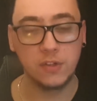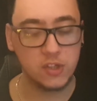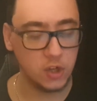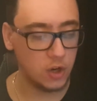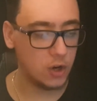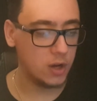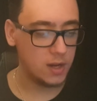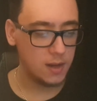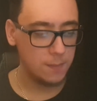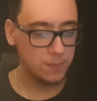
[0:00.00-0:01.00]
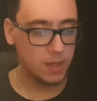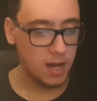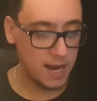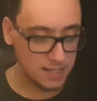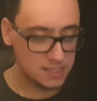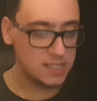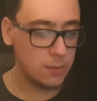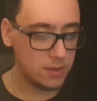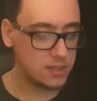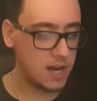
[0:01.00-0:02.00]
So, I can
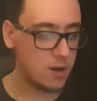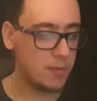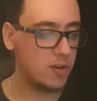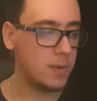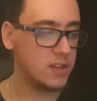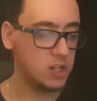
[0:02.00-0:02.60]
see with the diagram in front of me,